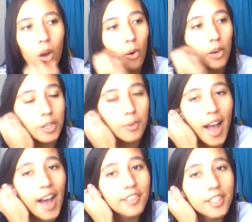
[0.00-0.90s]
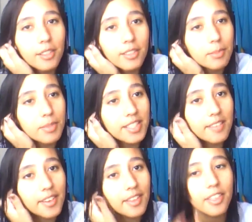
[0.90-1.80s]
or you have to know a
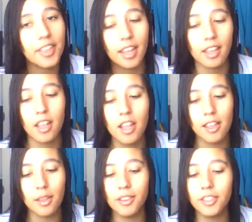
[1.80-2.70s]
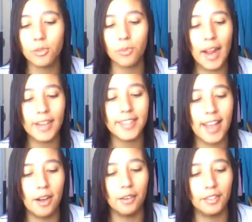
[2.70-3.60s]
specific thing, you can just write
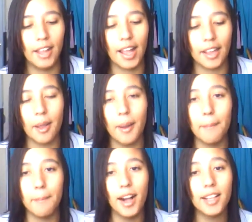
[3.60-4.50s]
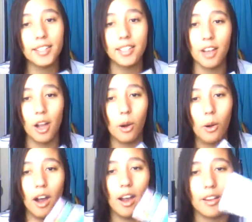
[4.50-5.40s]
down like must
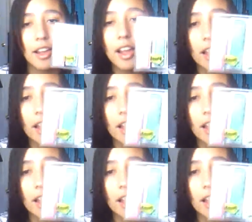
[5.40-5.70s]
know on